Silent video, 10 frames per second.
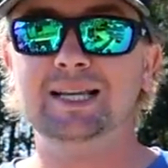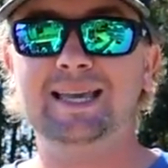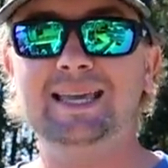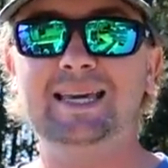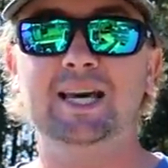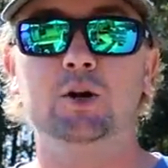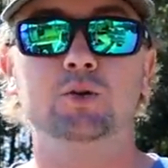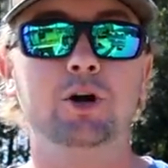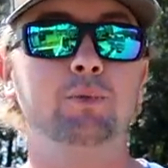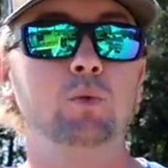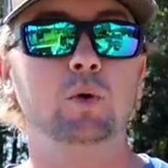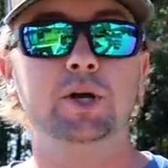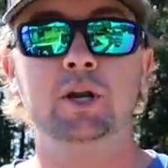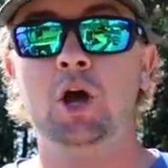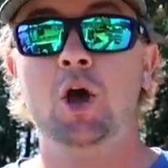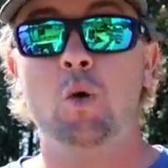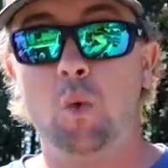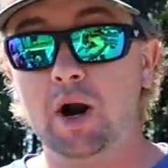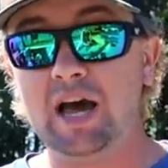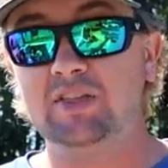key in on number one,
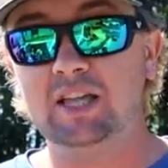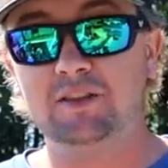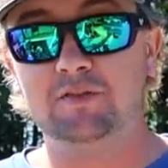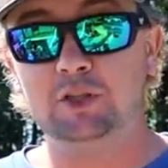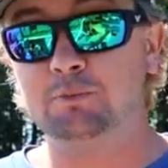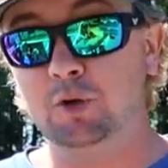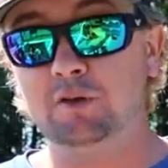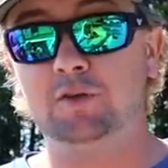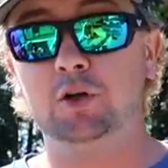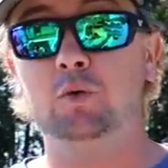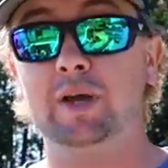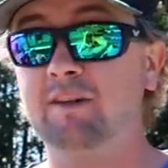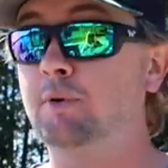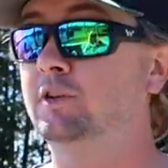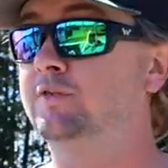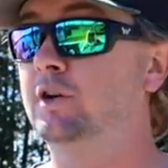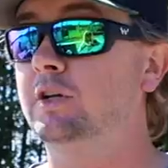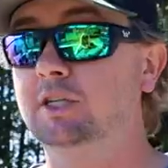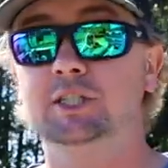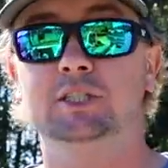where I think the fish move to when we have post-frontal
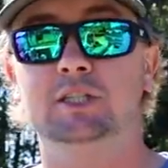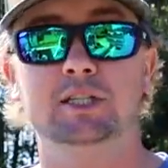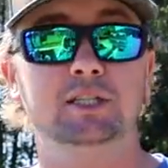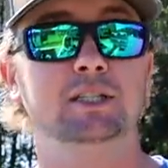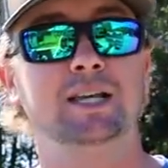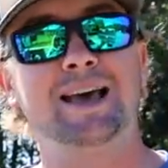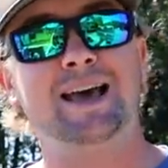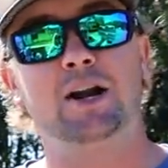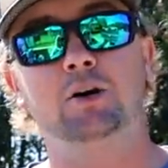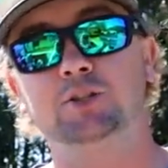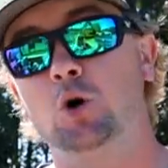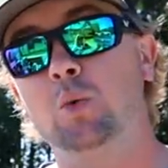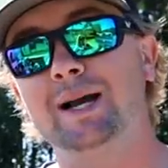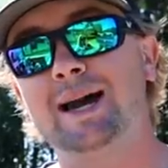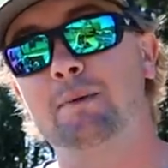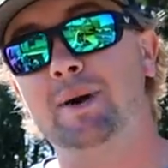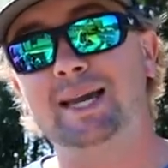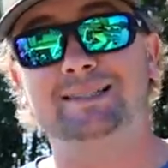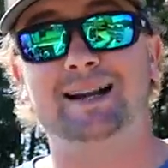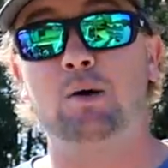conditions like this, and also what kind of
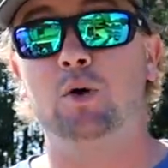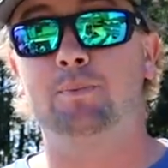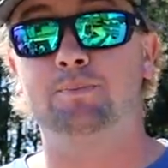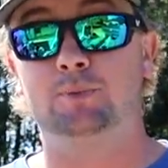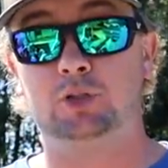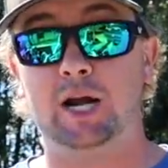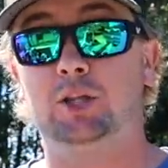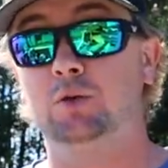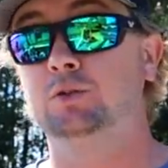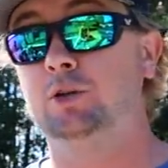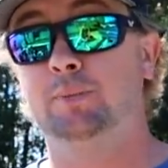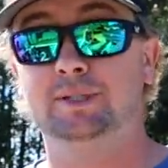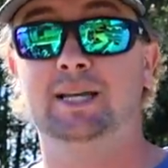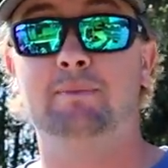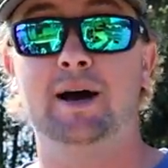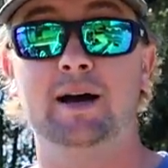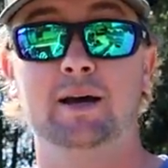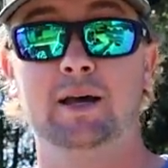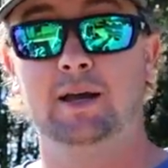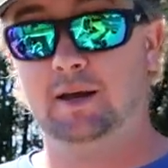baits that I want to try to use to present my,
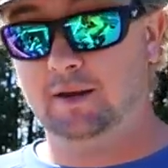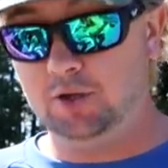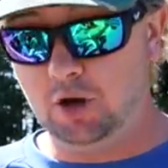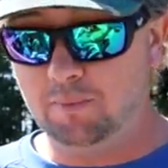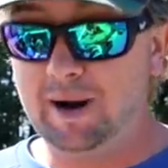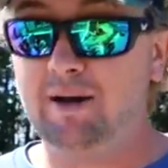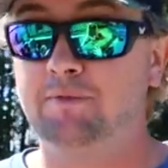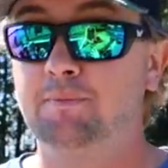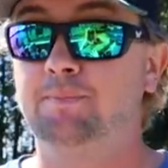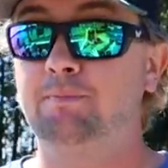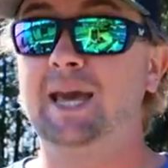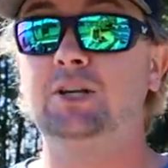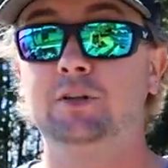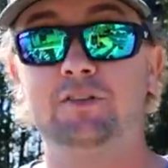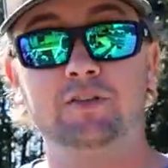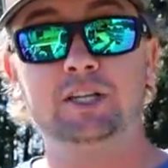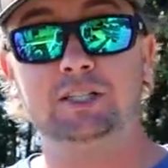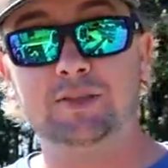you know, my bait to the fish